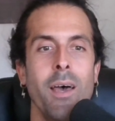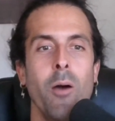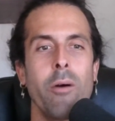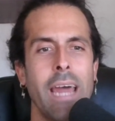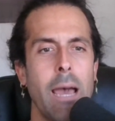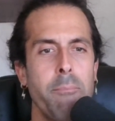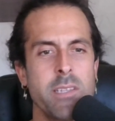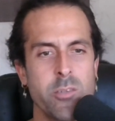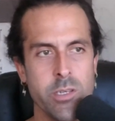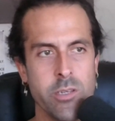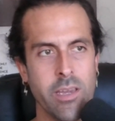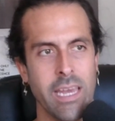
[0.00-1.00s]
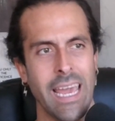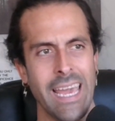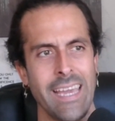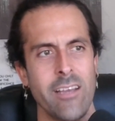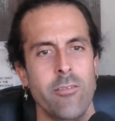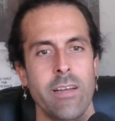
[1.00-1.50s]
What happens when you get
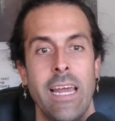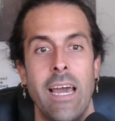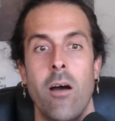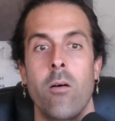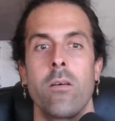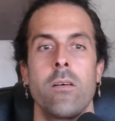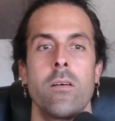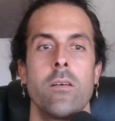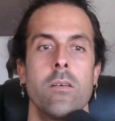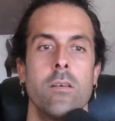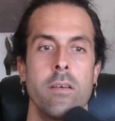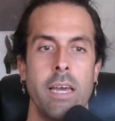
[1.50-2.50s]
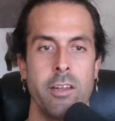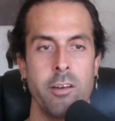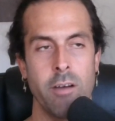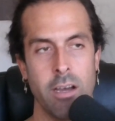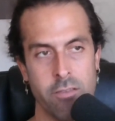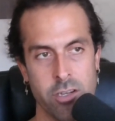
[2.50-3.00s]
angry now and you
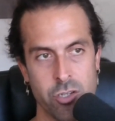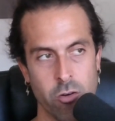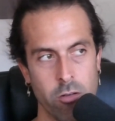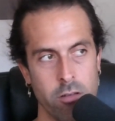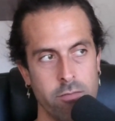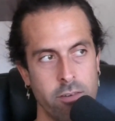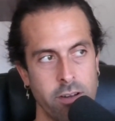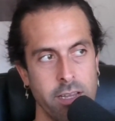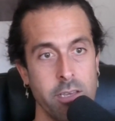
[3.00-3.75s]
don't have control over it?